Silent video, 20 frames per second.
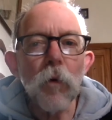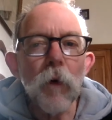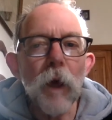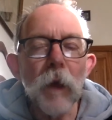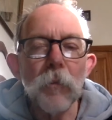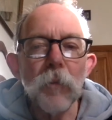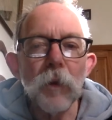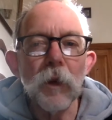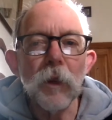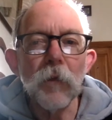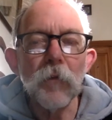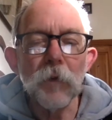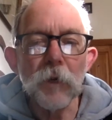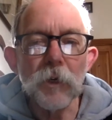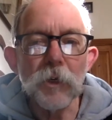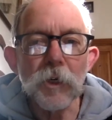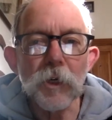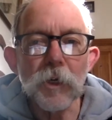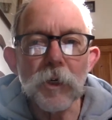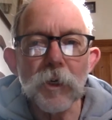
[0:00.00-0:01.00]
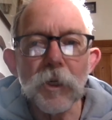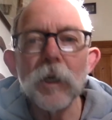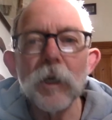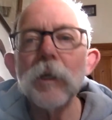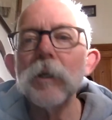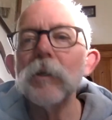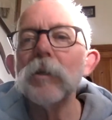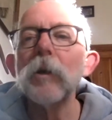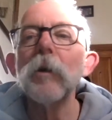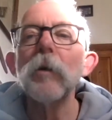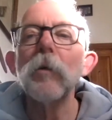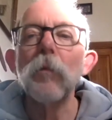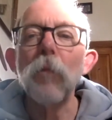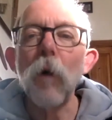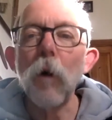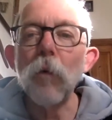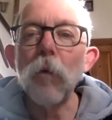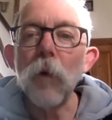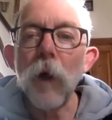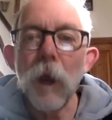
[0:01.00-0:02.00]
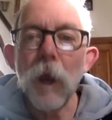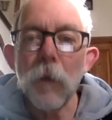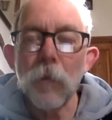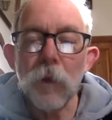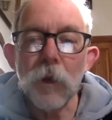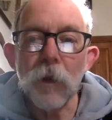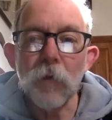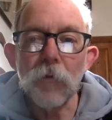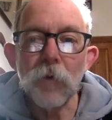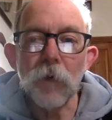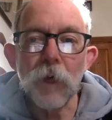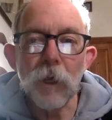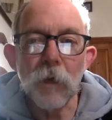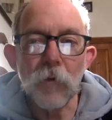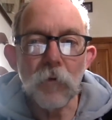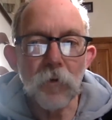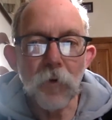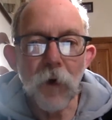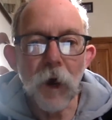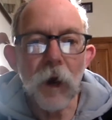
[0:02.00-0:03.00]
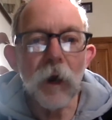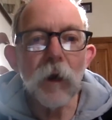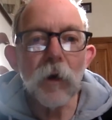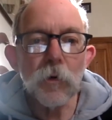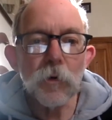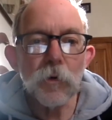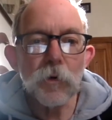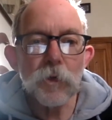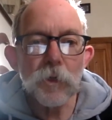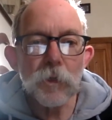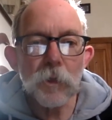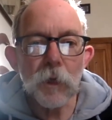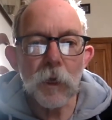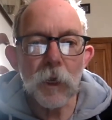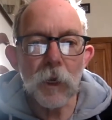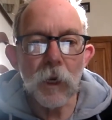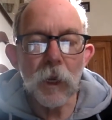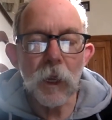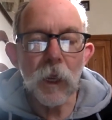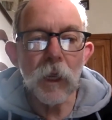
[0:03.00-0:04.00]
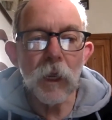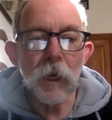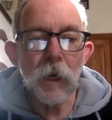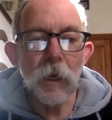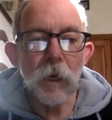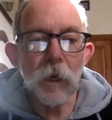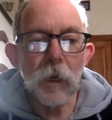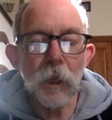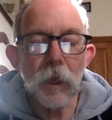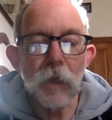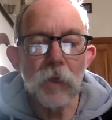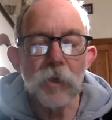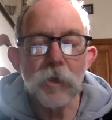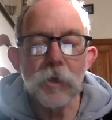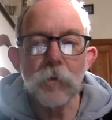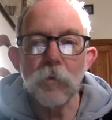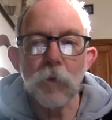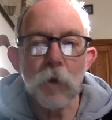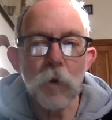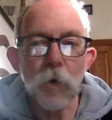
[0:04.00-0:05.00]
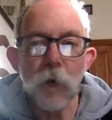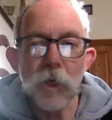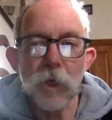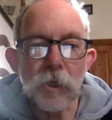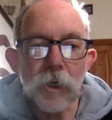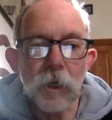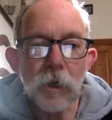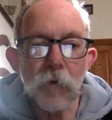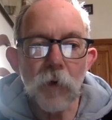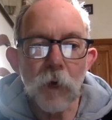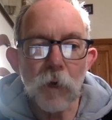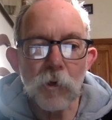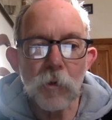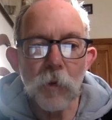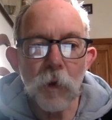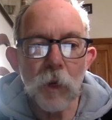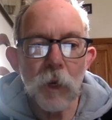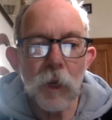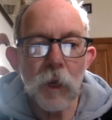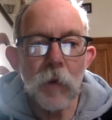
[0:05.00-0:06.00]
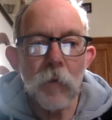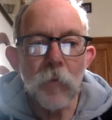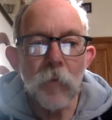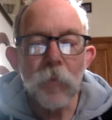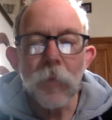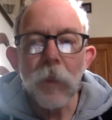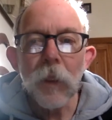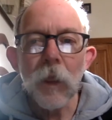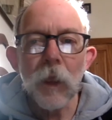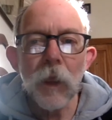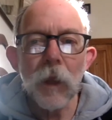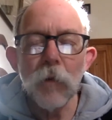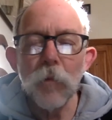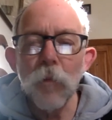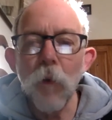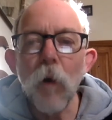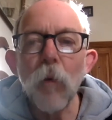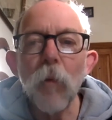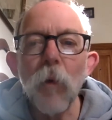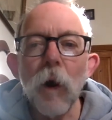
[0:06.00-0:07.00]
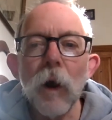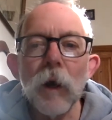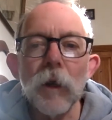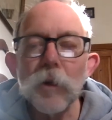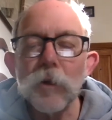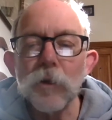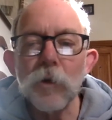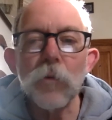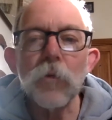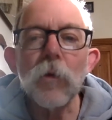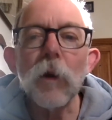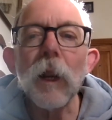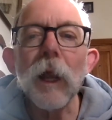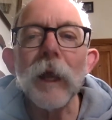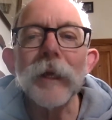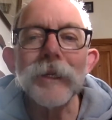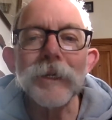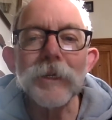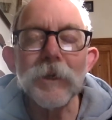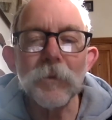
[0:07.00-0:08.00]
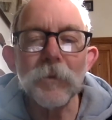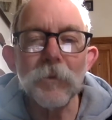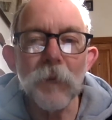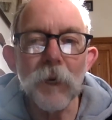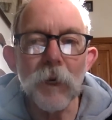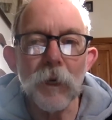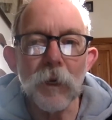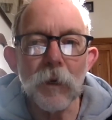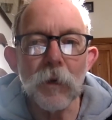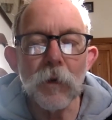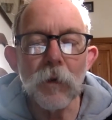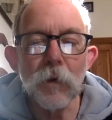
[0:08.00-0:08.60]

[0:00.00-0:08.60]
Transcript: happen if he succeeds? What will happen if Dean fails in his quest to give up smoking? And in what way does it relate to me,